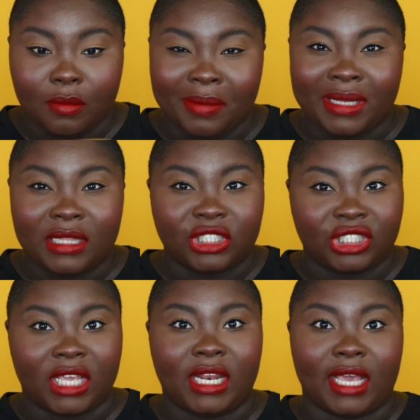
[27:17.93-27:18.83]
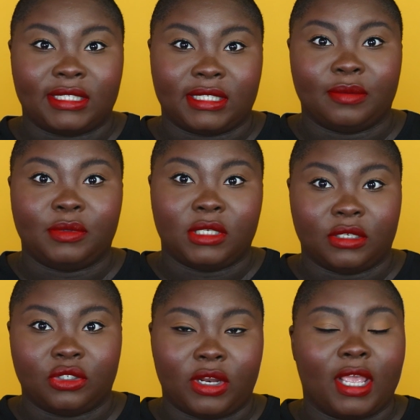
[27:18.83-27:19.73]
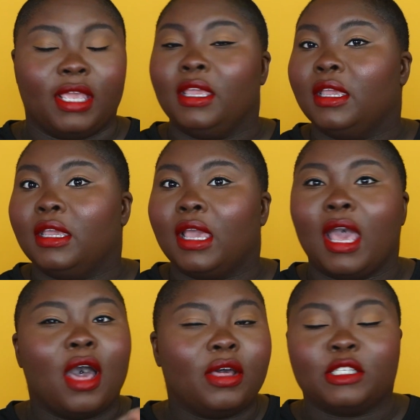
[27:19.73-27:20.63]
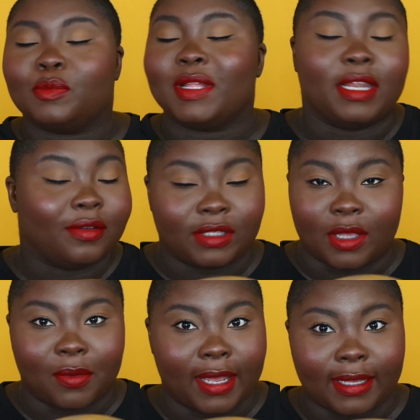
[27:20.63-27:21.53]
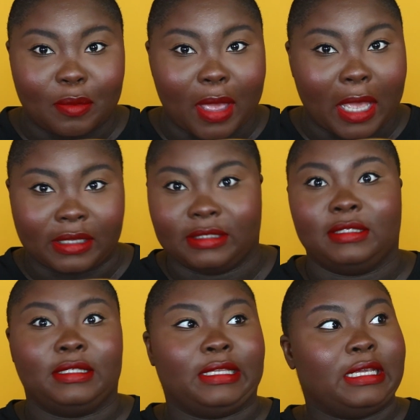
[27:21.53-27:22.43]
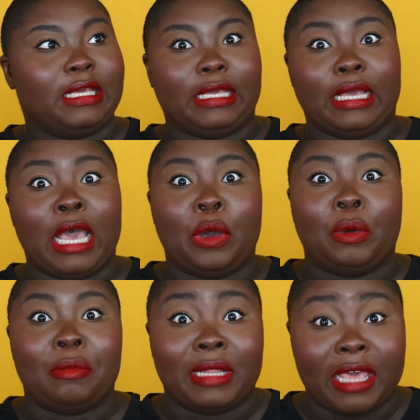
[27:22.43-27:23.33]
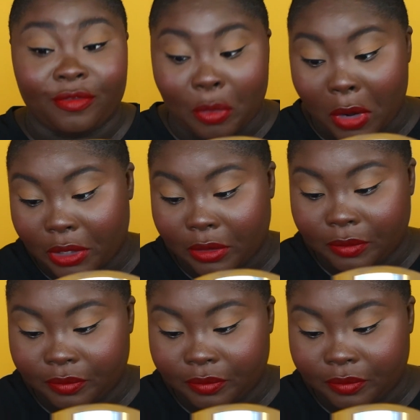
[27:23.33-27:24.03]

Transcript: Maybe the shade I skipped yesterday, I'll explain everything when I come back because I don't want to be late for work.